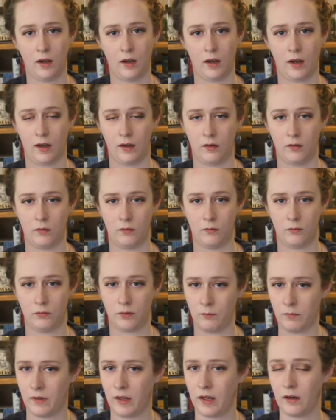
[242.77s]
And
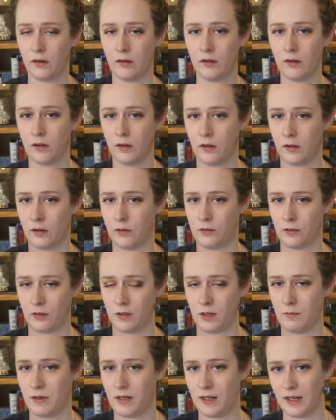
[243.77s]
from there, her
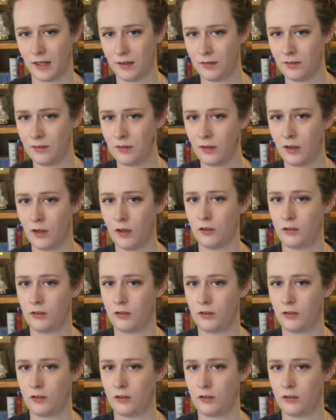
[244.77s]
journey begins.